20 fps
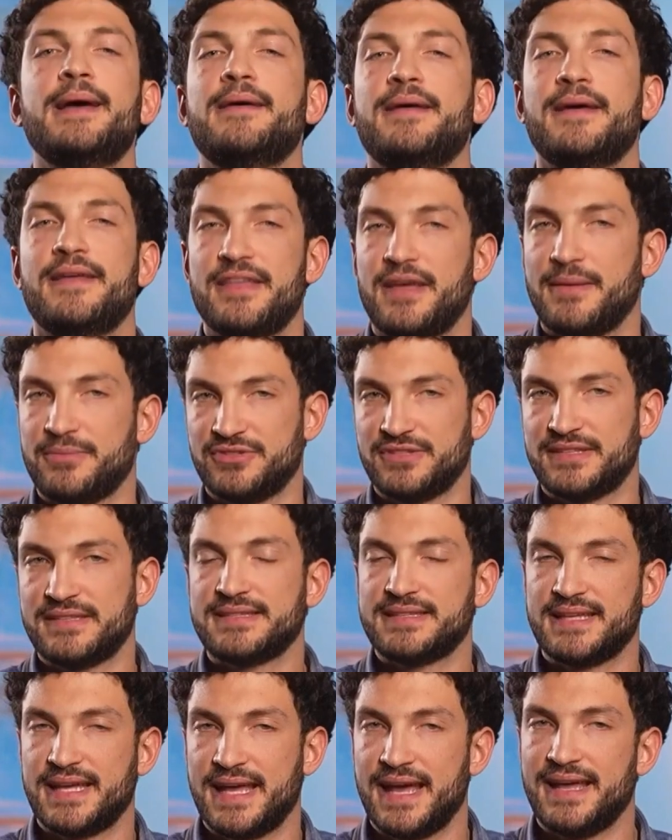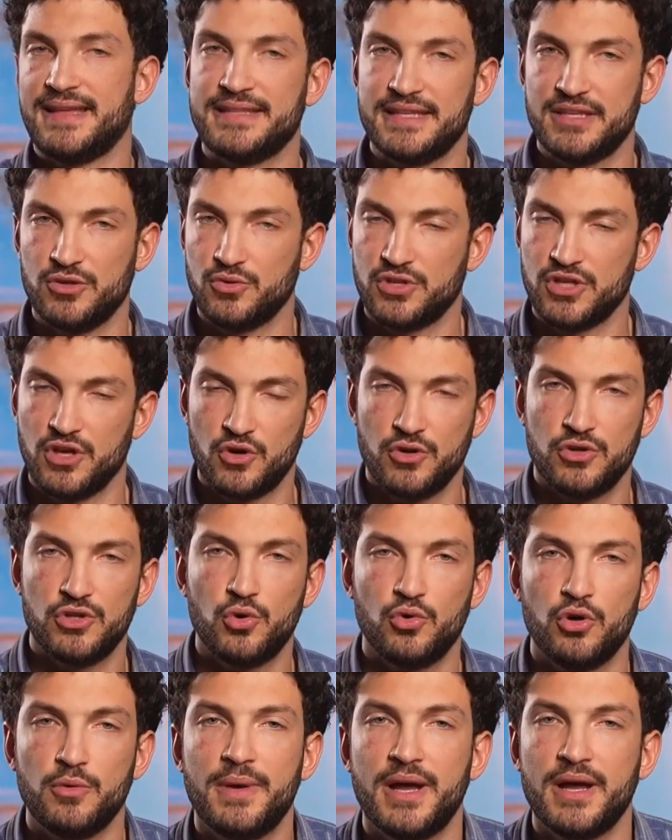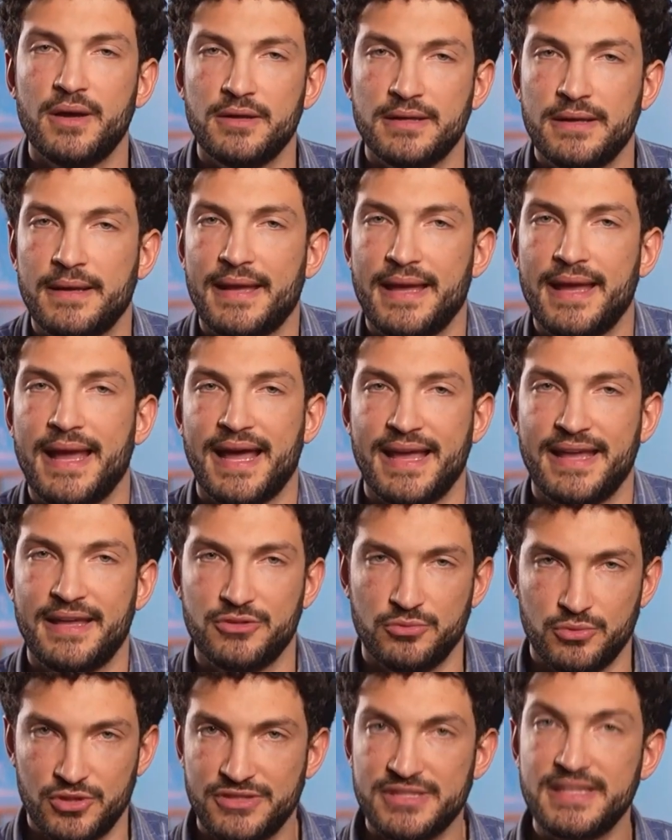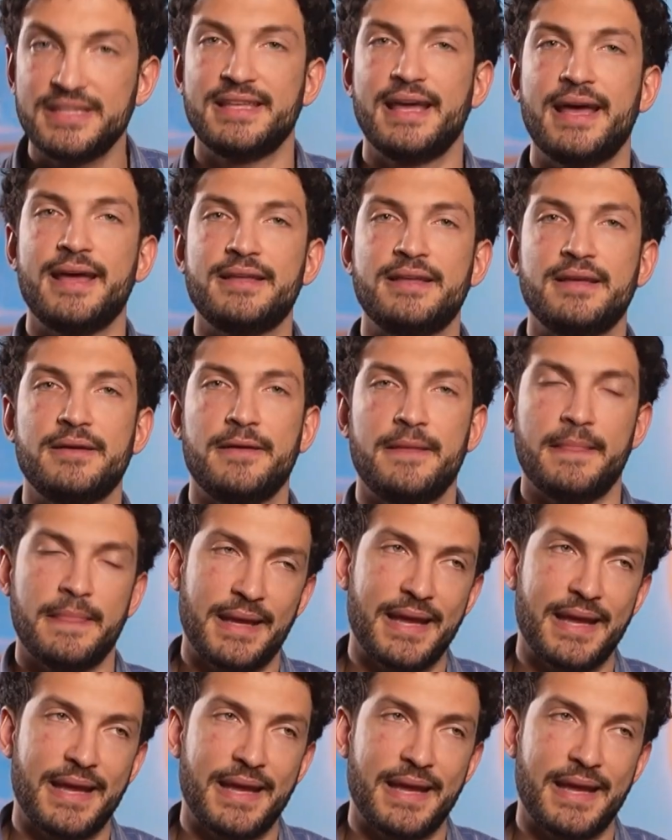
is a substance that I think we all know about, and it's what's addictive